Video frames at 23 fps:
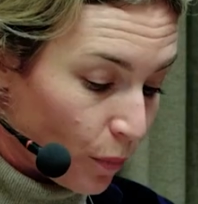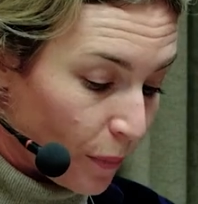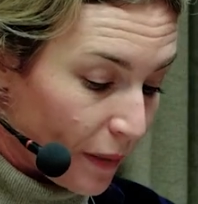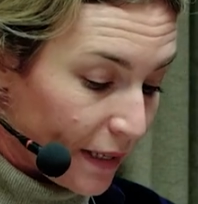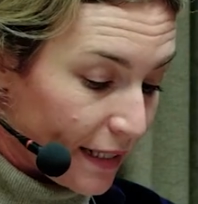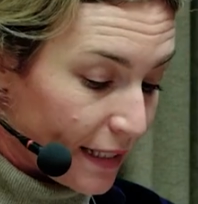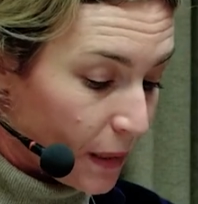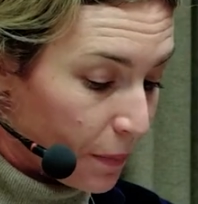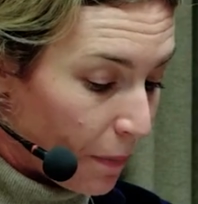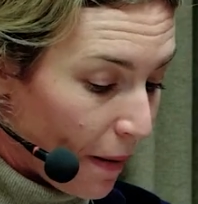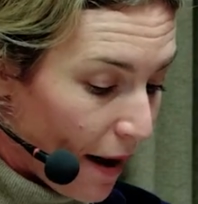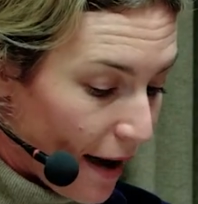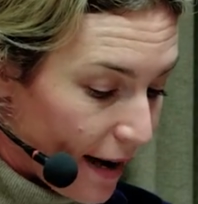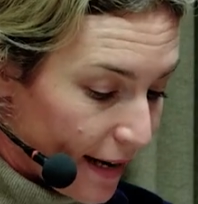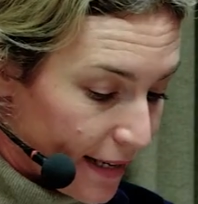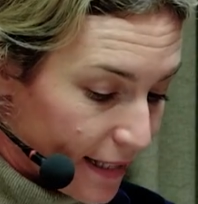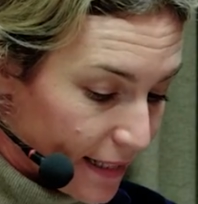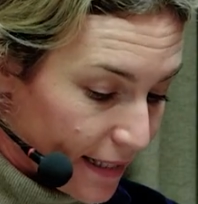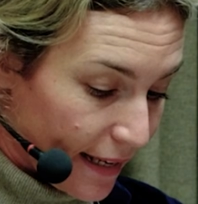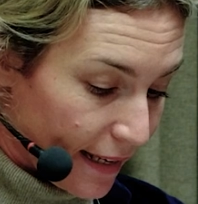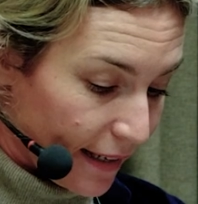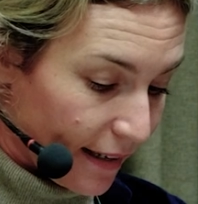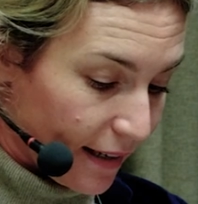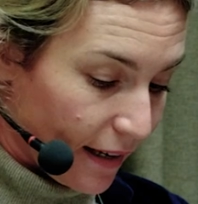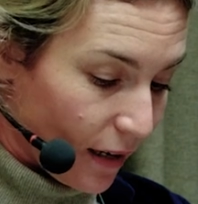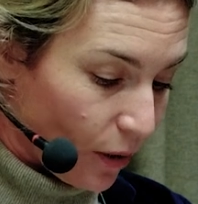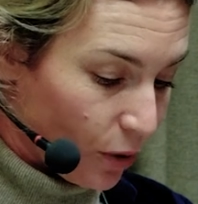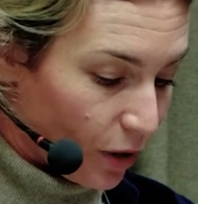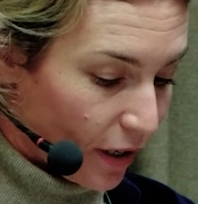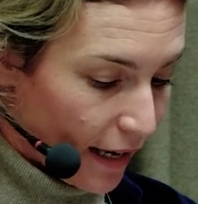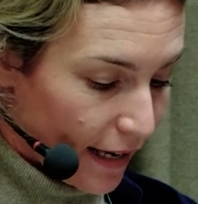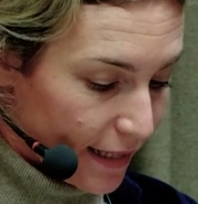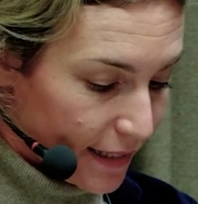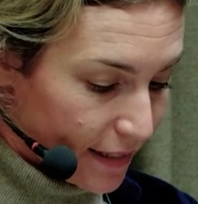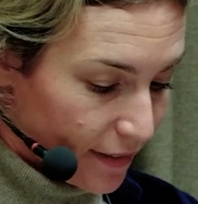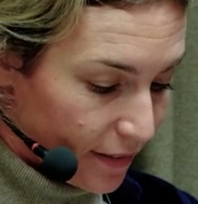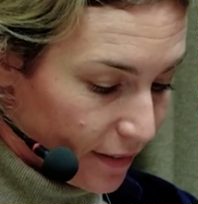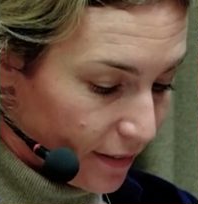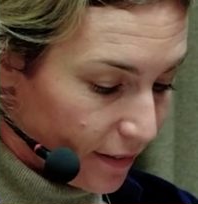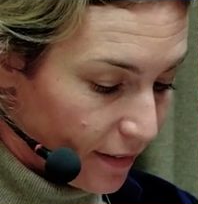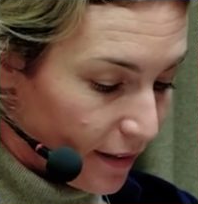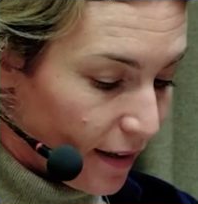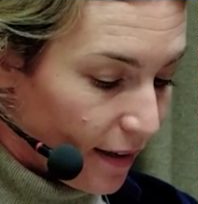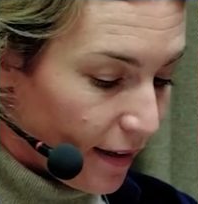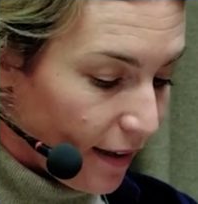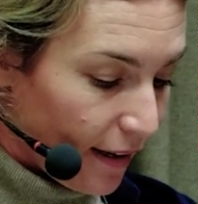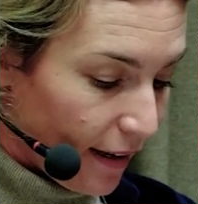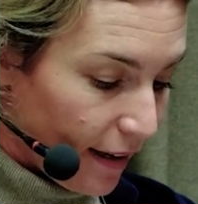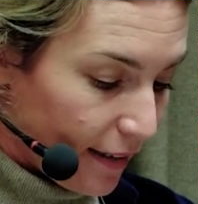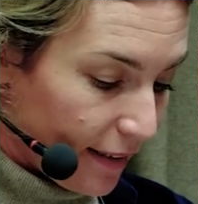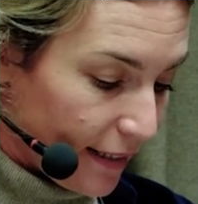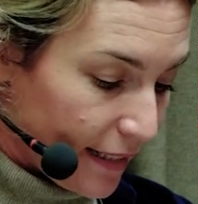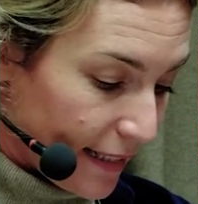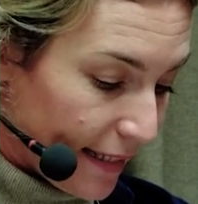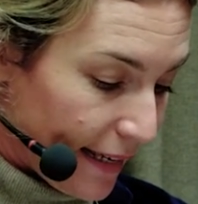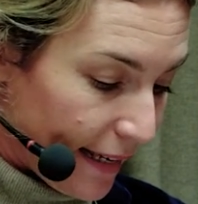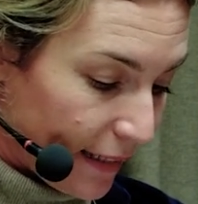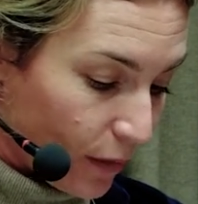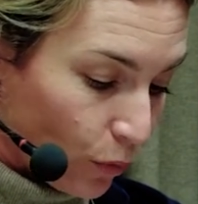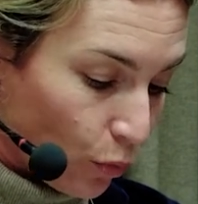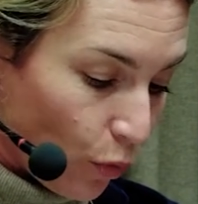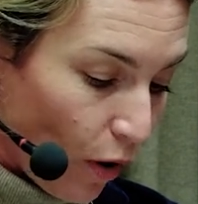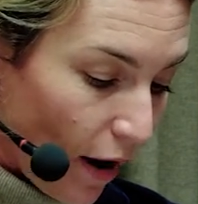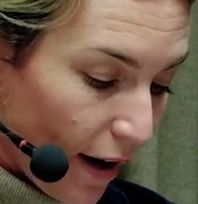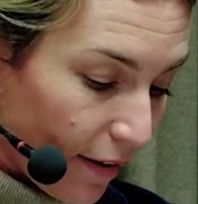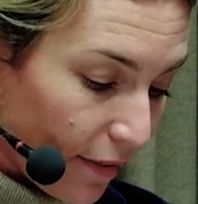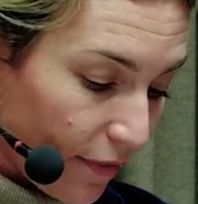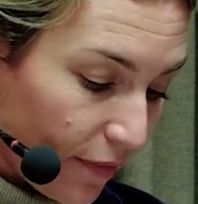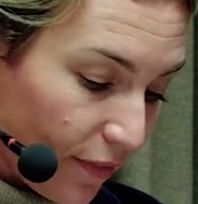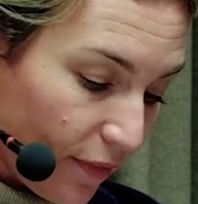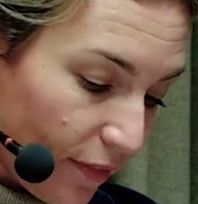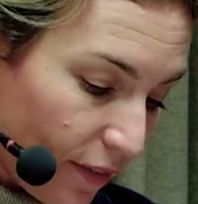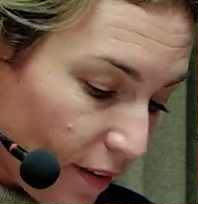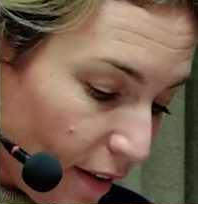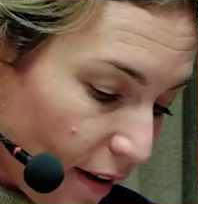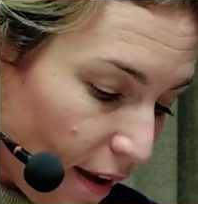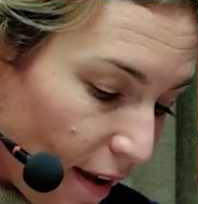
to being spies, like our cousin and his late wife.